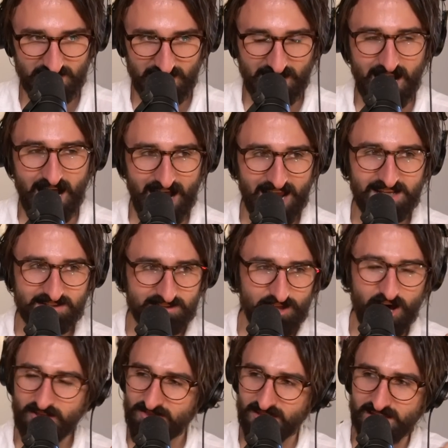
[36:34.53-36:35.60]
Like I
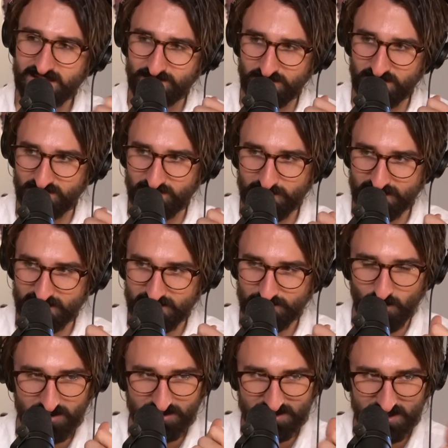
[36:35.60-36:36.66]
thought that he would have been the
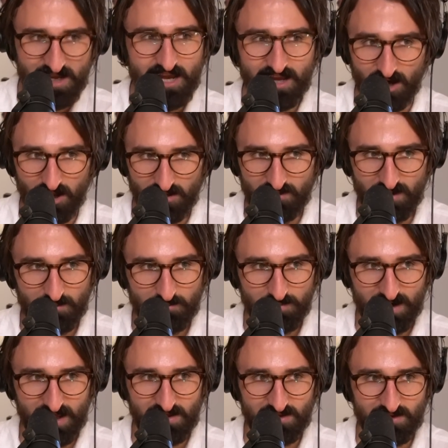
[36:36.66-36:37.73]
one singing all of it,
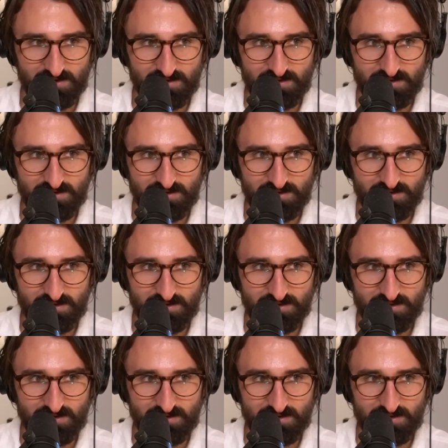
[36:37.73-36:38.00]
but